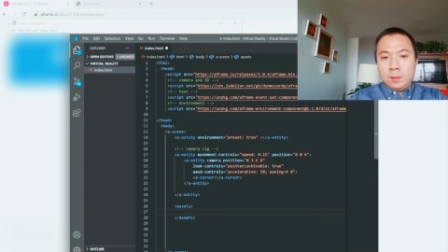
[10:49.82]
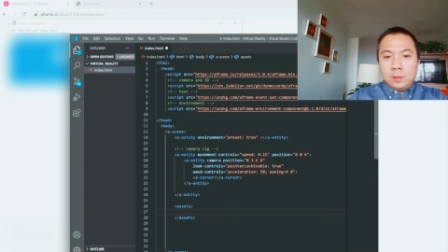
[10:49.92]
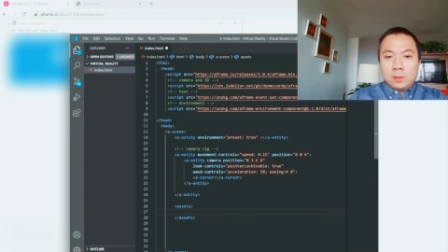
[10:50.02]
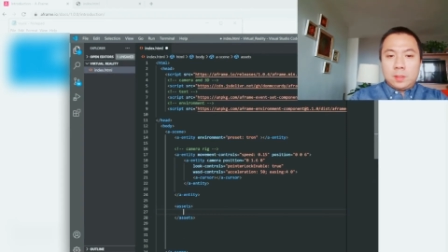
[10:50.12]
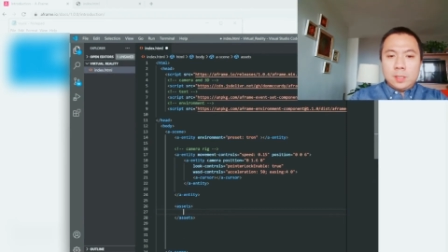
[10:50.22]

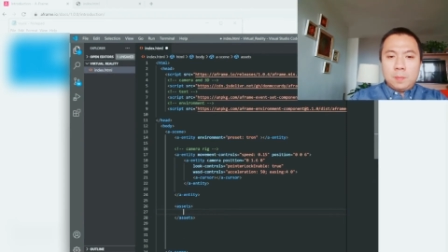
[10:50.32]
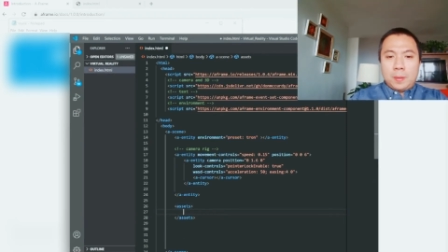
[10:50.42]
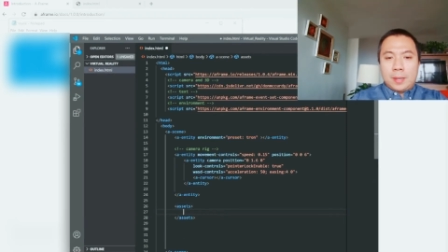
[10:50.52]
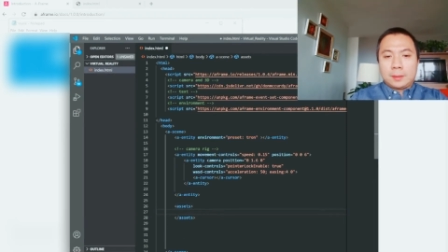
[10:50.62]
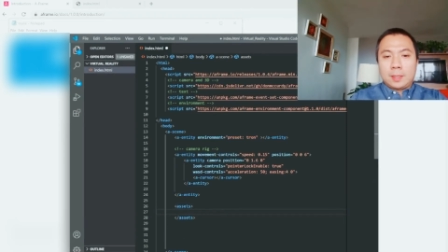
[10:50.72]
so these are
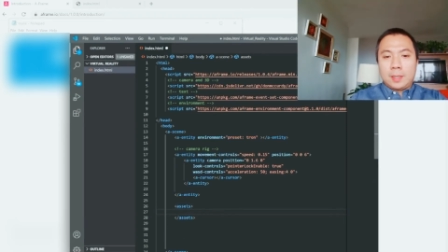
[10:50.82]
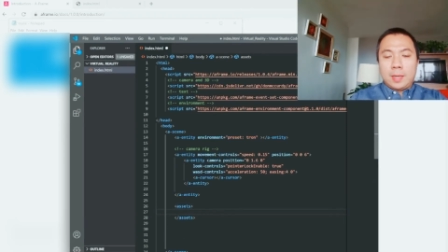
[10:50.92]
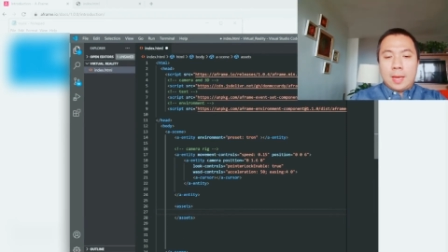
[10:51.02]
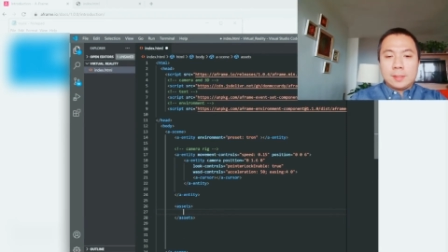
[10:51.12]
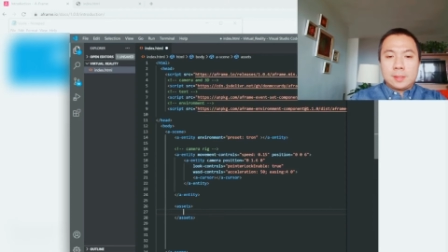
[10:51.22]

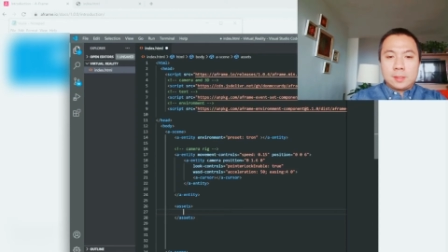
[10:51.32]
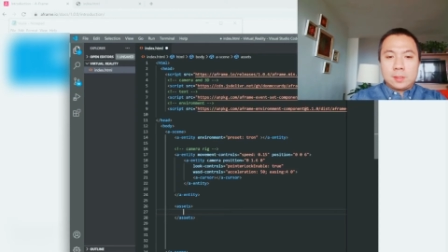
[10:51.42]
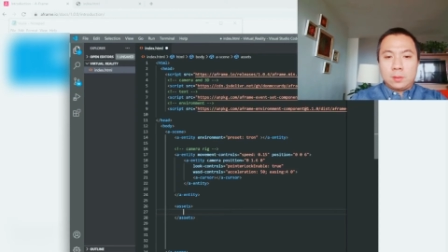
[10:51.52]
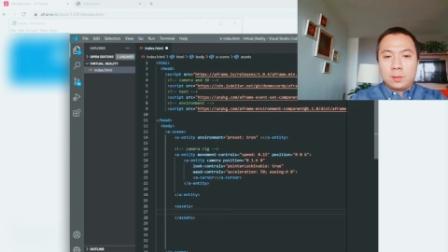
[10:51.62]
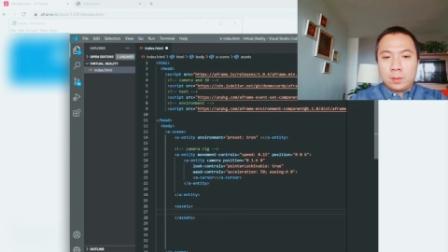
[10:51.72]
practically assets,
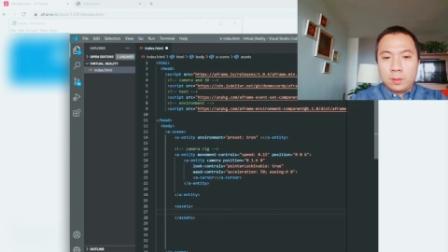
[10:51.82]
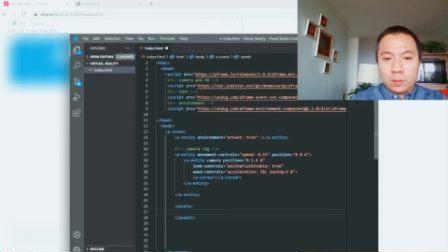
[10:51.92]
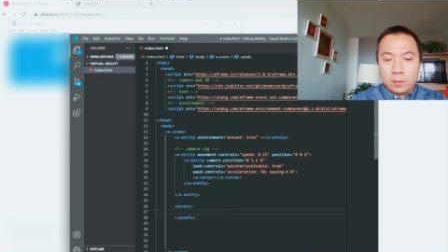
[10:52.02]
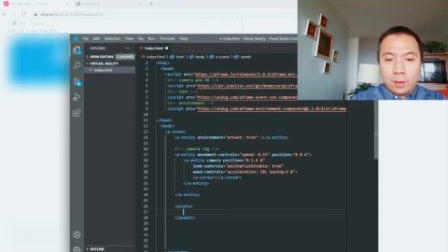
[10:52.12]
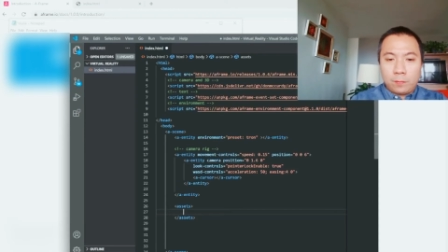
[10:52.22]

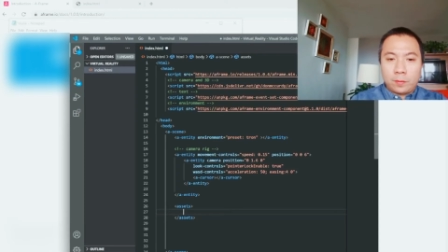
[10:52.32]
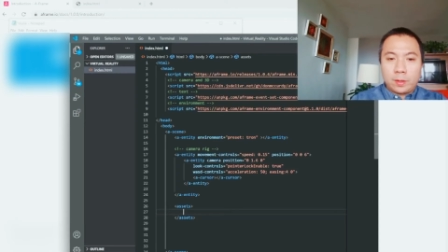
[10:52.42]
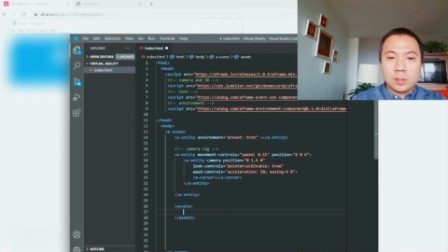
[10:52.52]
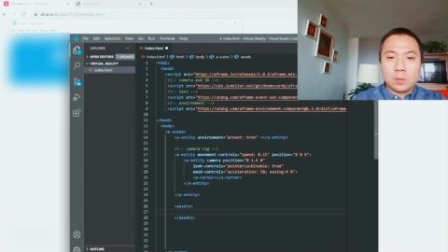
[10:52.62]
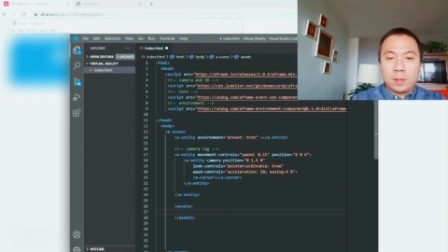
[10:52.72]
your
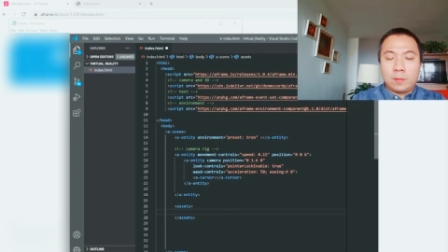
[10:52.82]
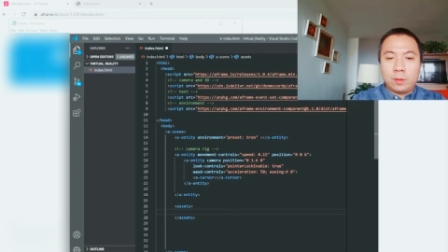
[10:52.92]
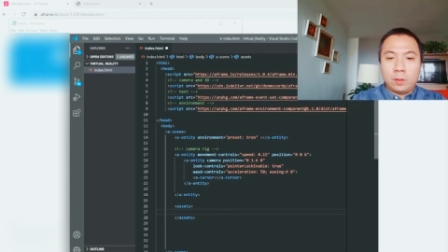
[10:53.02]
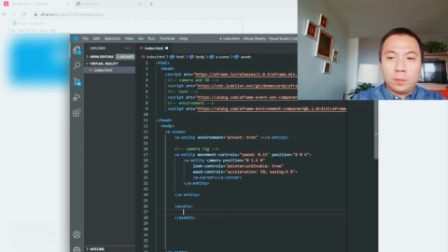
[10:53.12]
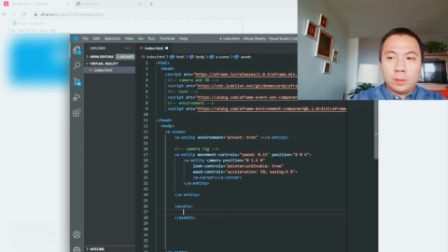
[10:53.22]
reference. Whenever
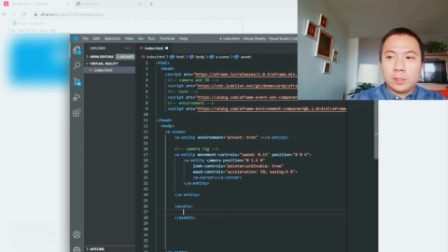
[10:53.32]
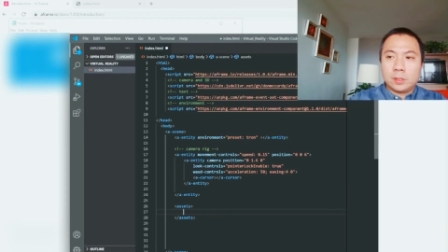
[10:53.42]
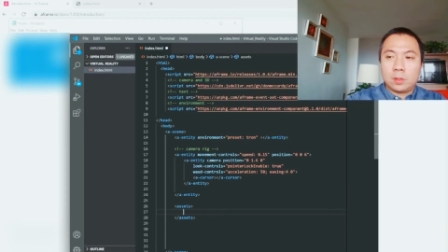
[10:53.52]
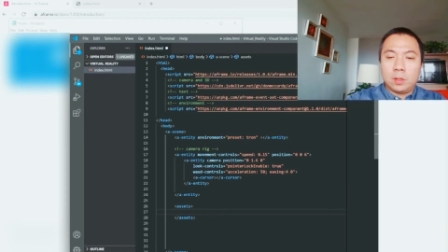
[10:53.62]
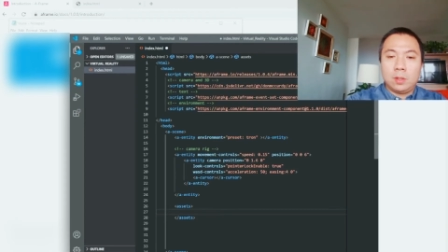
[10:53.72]
you will
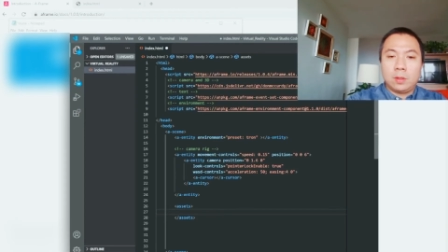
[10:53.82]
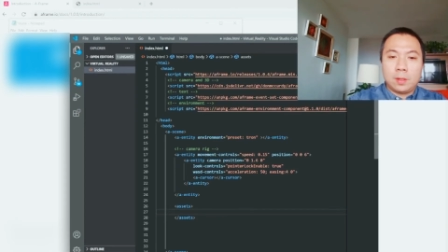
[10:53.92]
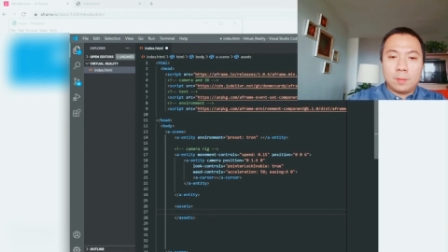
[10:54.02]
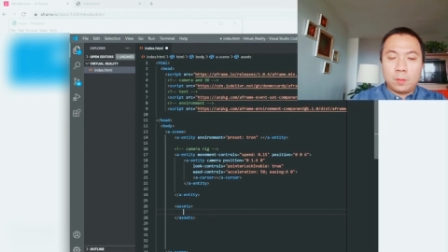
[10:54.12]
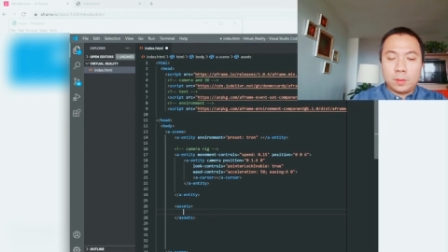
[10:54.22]
just call on
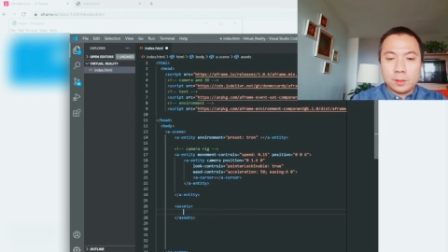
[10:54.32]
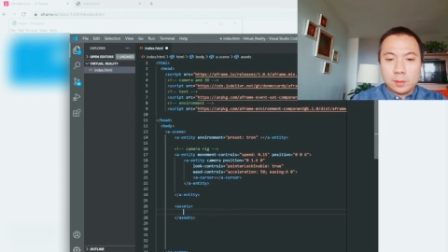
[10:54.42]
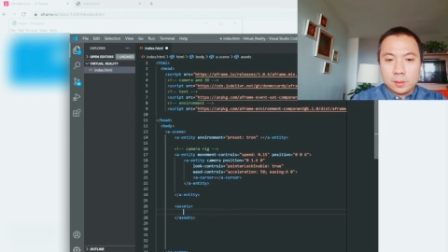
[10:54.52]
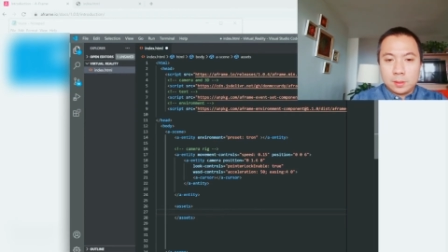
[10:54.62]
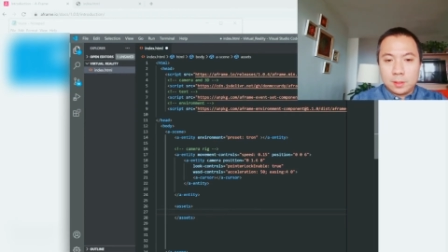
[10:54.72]
them once